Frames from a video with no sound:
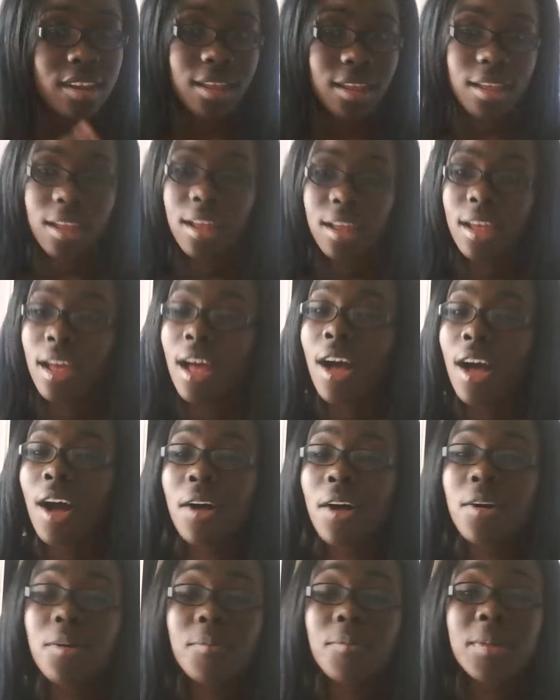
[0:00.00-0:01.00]
Oh my
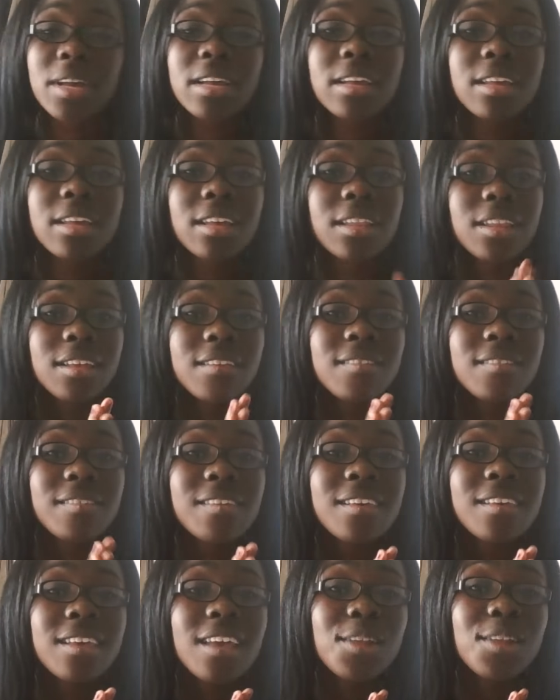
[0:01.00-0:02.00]
goodness. Anyway,
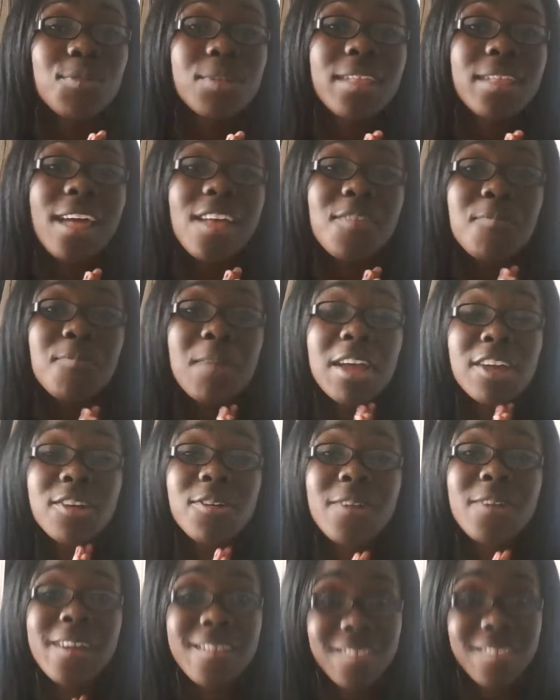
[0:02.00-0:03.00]
that's my crazy
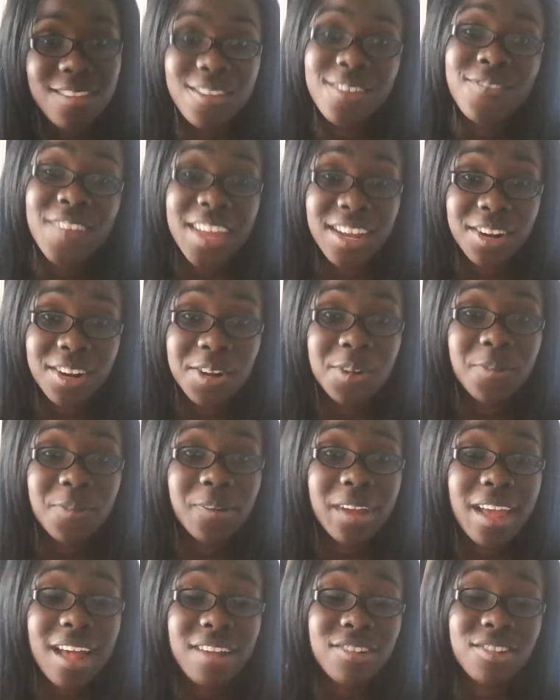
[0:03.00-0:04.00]
fangirl reaction
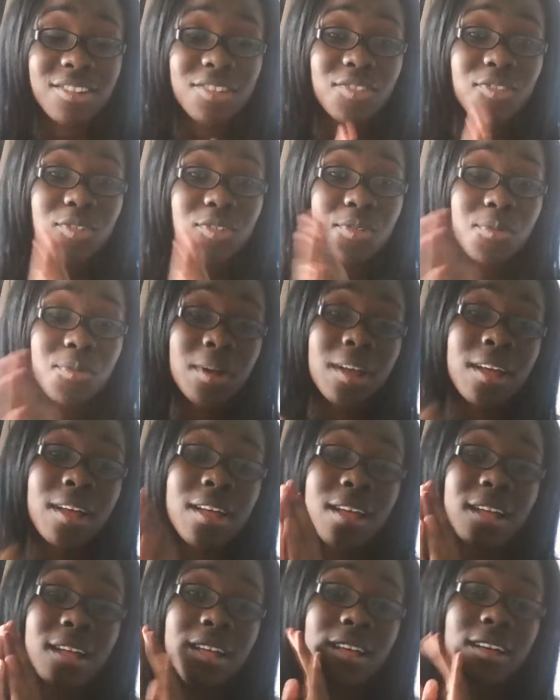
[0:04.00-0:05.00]
to
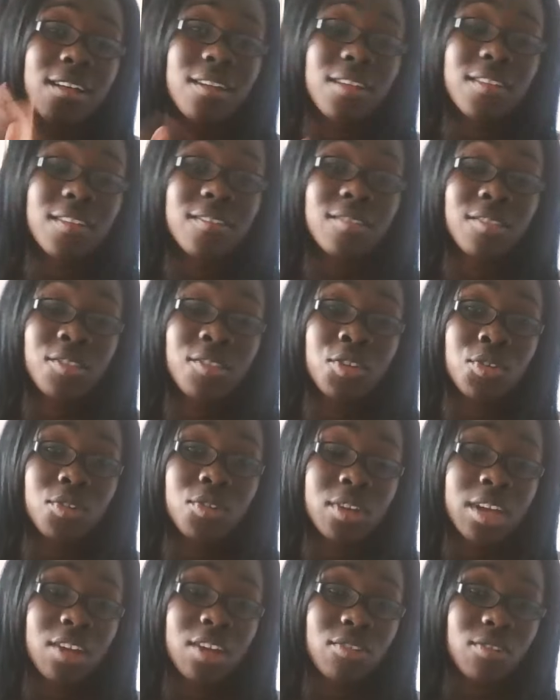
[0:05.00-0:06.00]
Kendrick
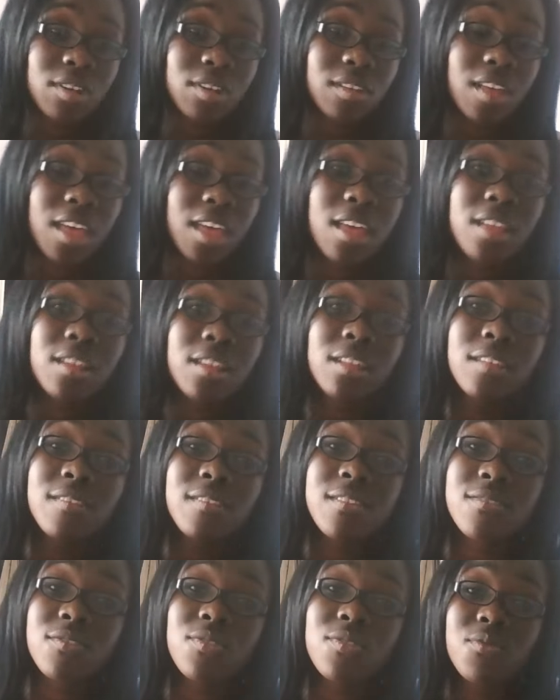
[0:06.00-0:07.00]
and SZA's new
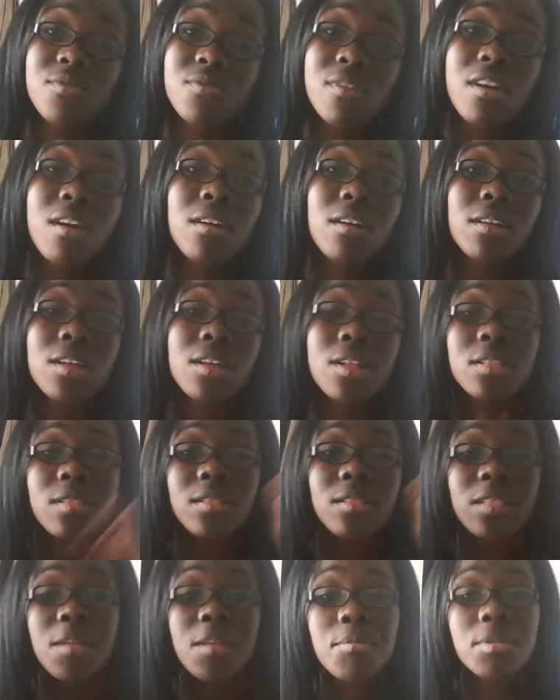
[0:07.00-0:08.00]
song. Let me know in the
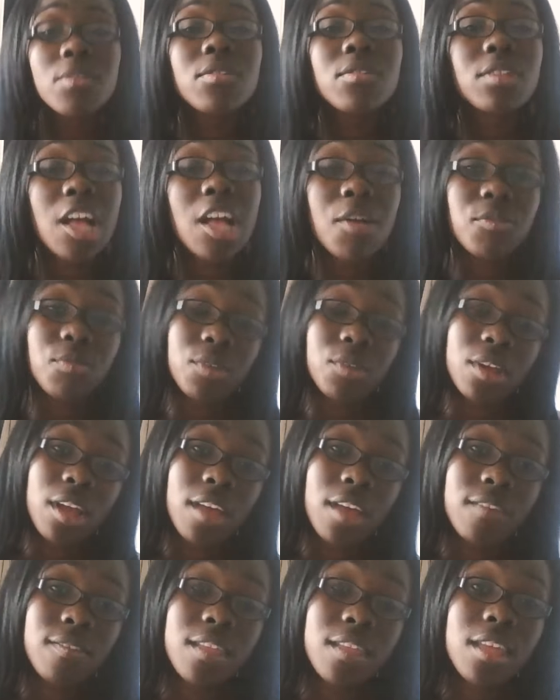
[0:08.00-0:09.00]
comments what you guys think.
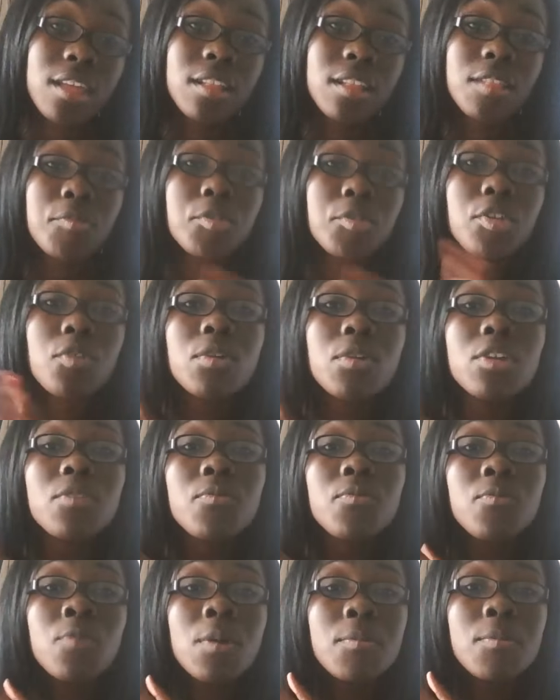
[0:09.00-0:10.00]
Let me know what you want me to
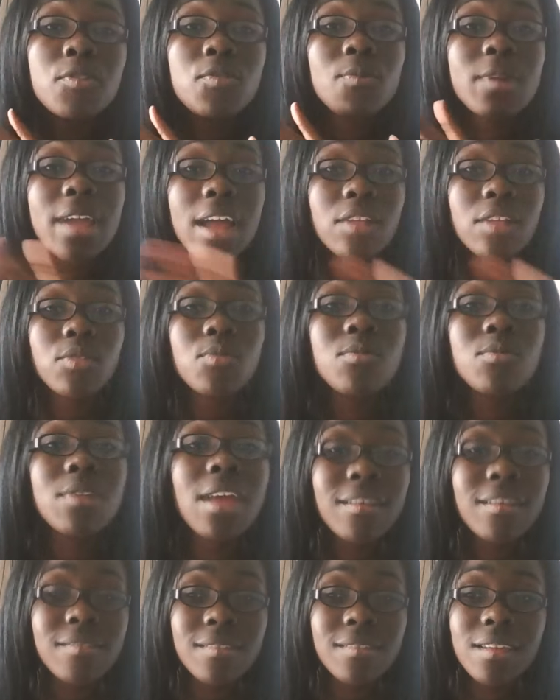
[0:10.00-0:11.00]
react to next.
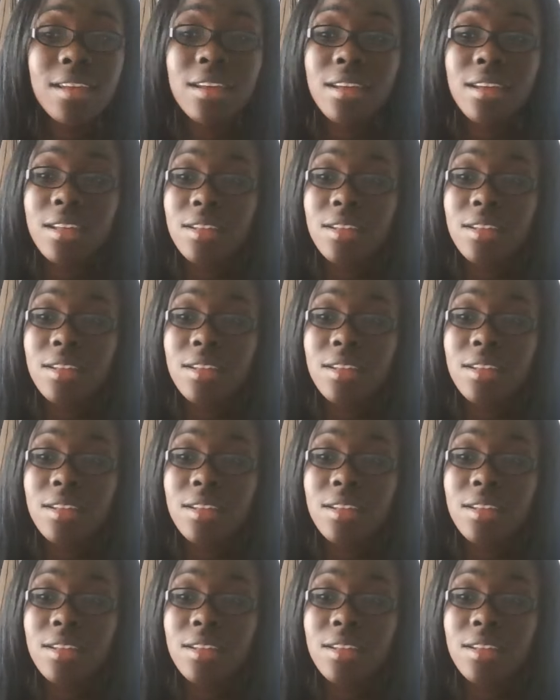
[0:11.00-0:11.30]
It's your girl.